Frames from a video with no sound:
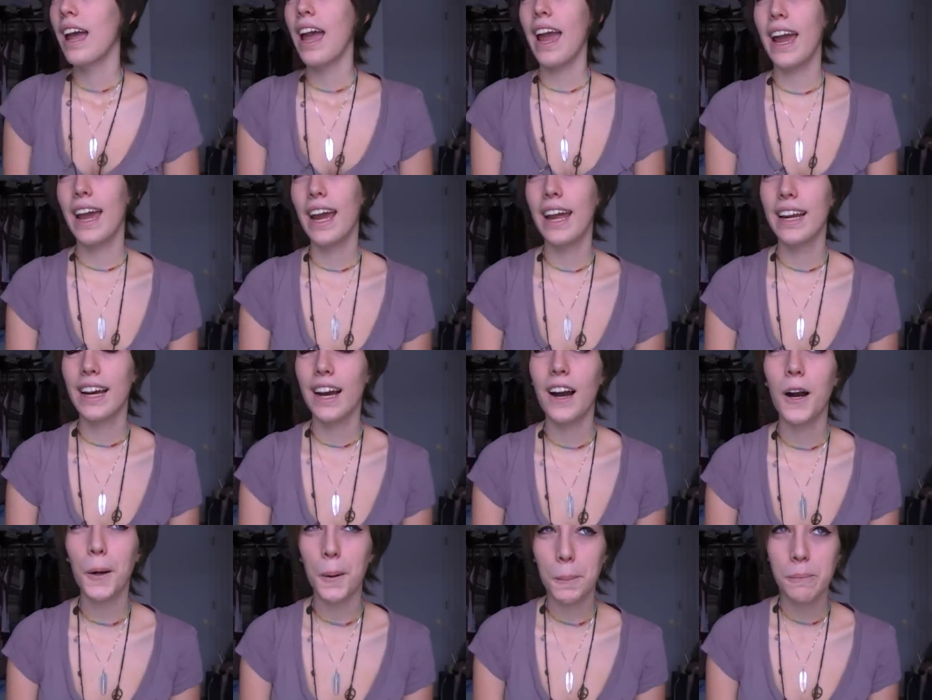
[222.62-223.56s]
And
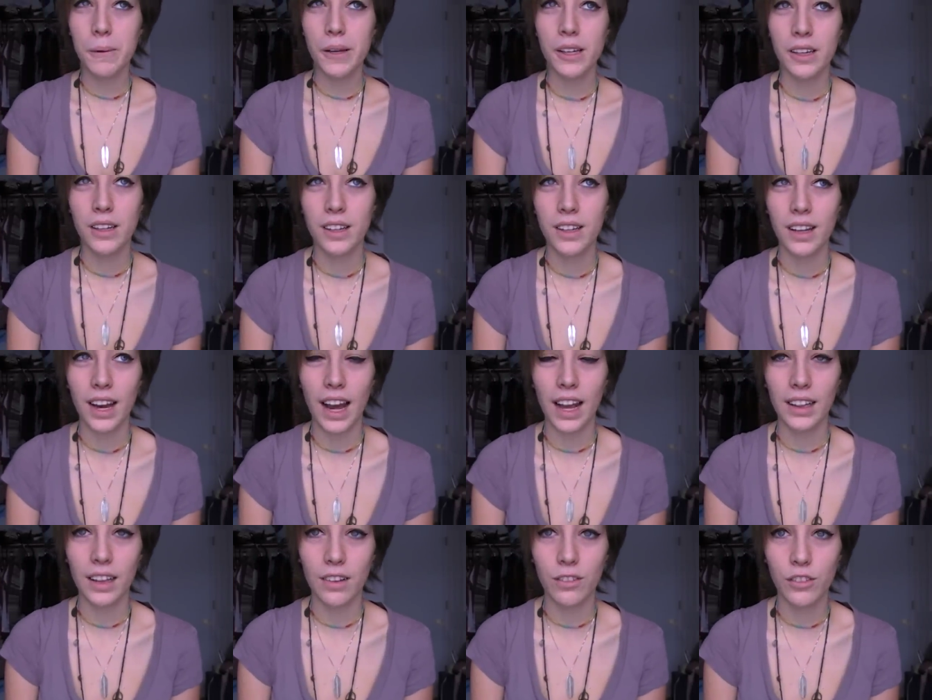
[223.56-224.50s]

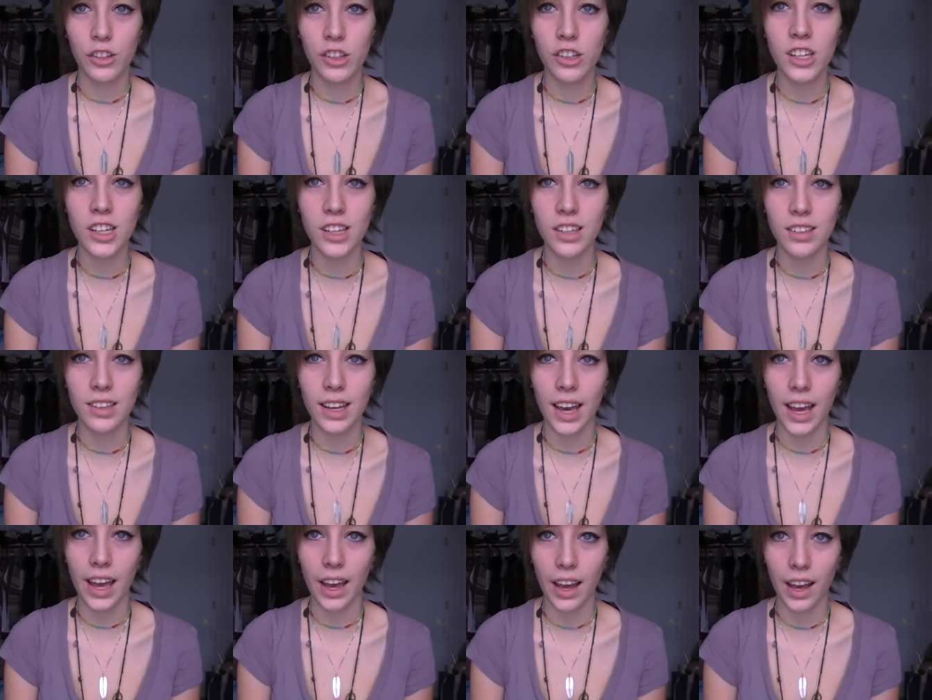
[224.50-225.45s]
I love
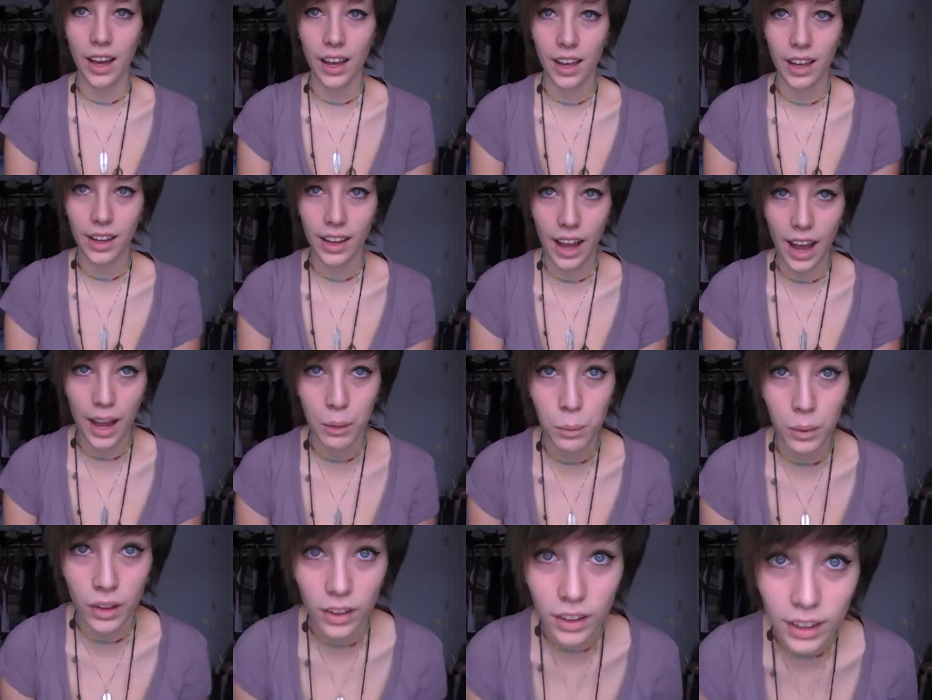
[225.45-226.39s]
cheesecake. I
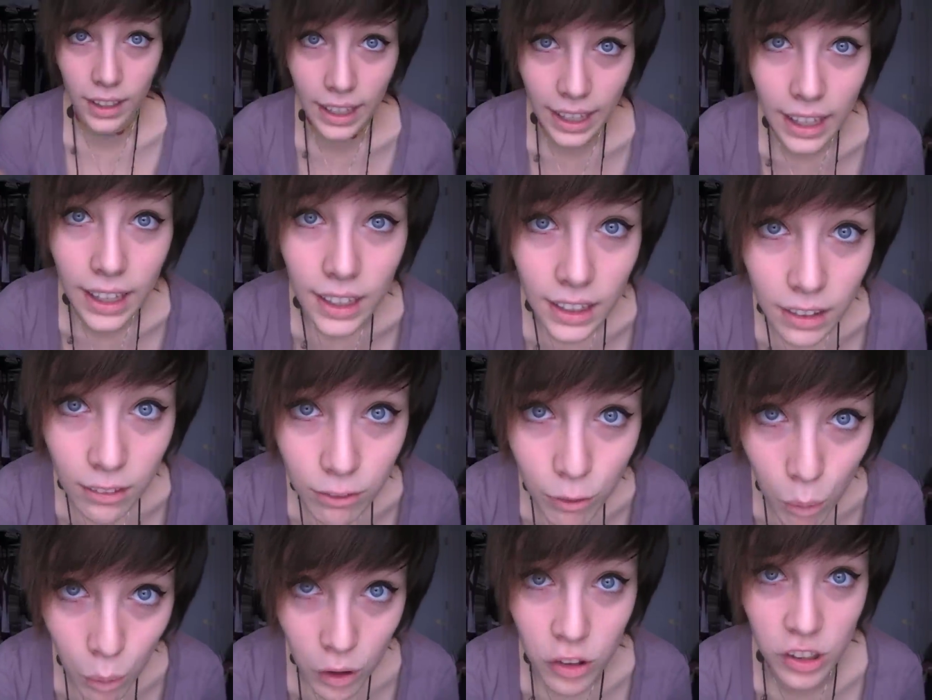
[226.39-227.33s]
will kill
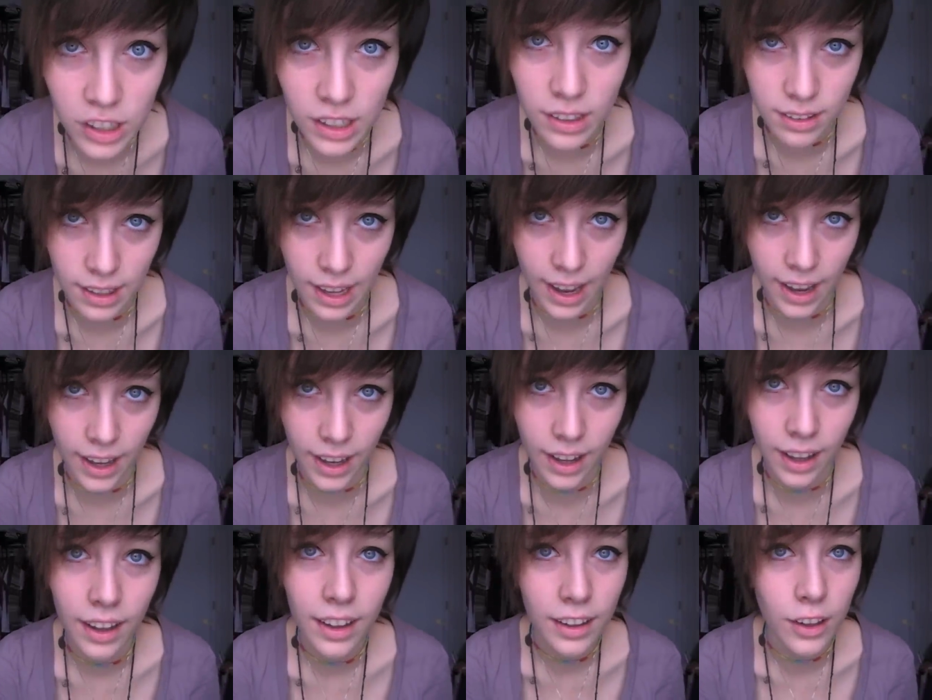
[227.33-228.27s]
for
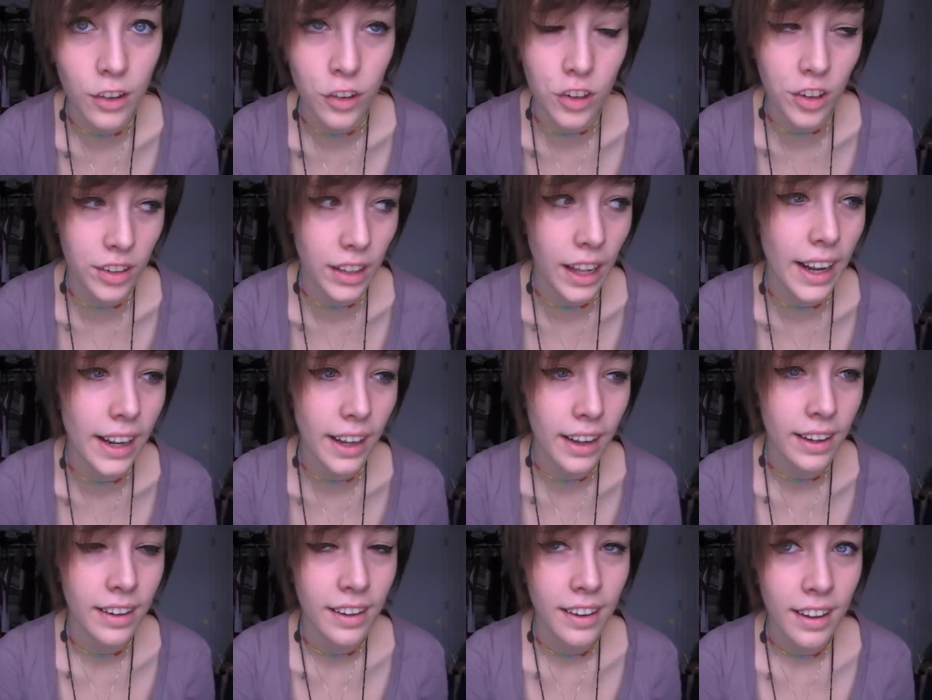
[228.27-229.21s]
cheesecake. You should like
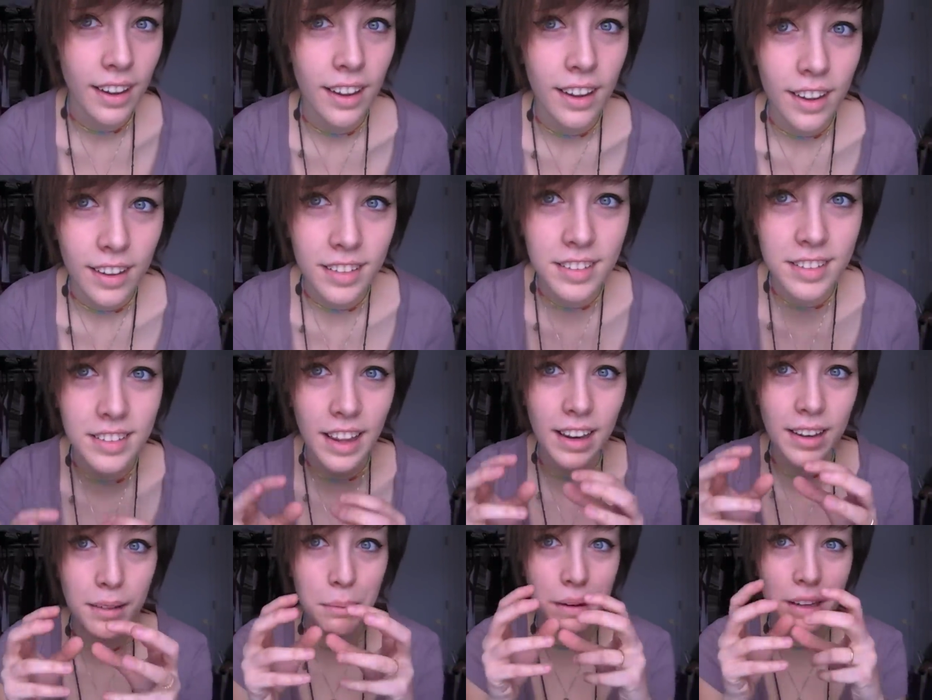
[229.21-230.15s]

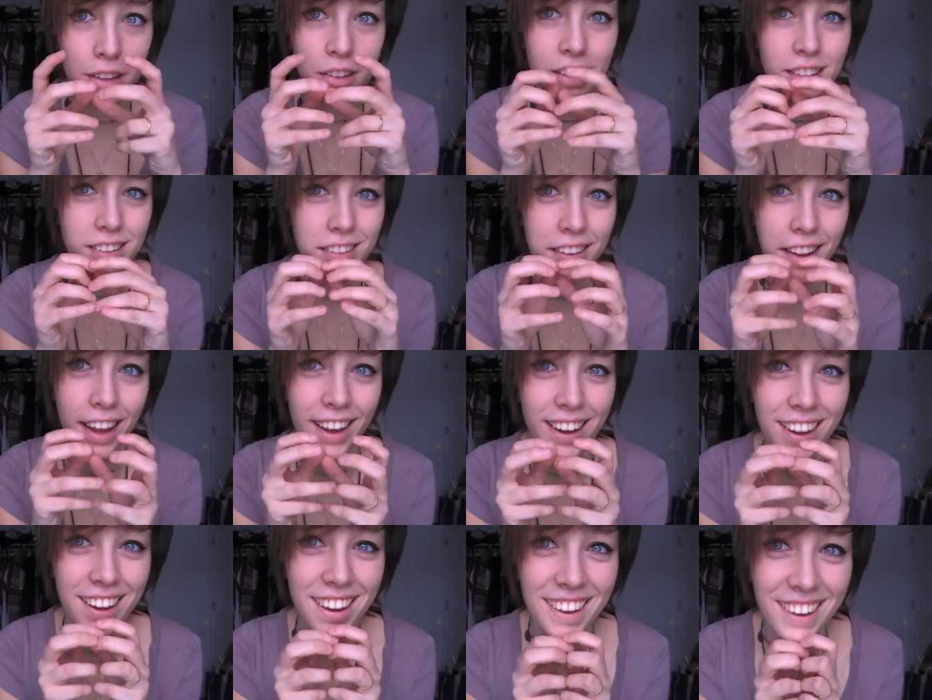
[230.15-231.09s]
send me
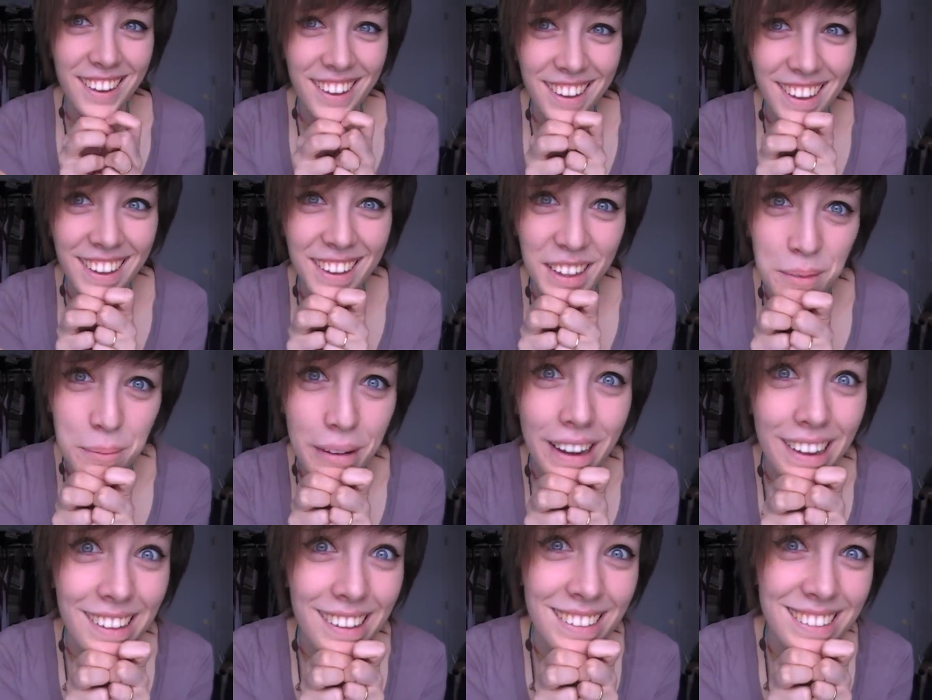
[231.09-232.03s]
cheesecake in the
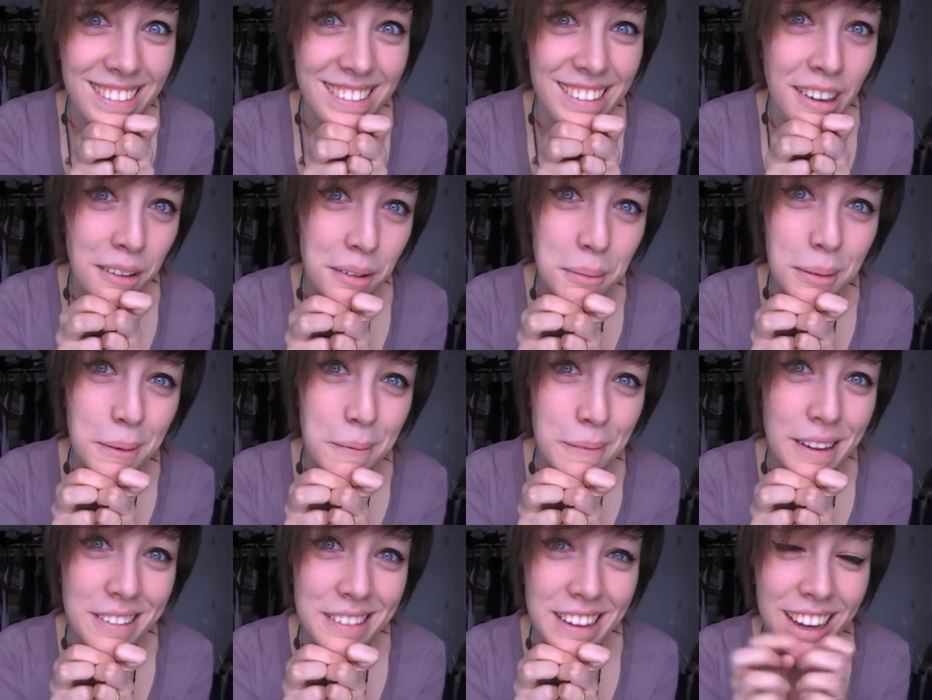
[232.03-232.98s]
mail. That would be
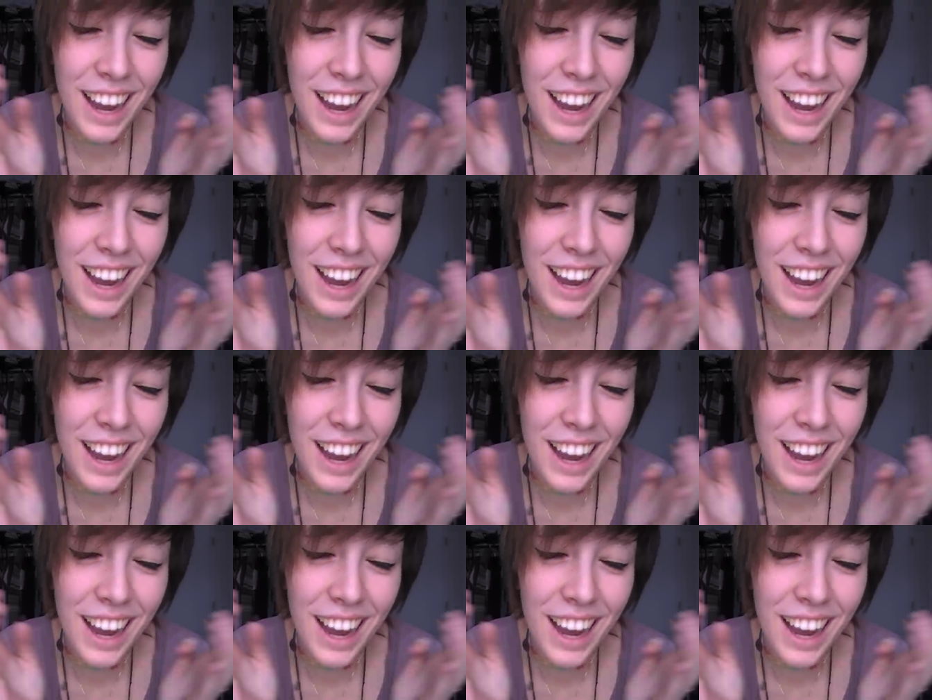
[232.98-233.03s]
amazing.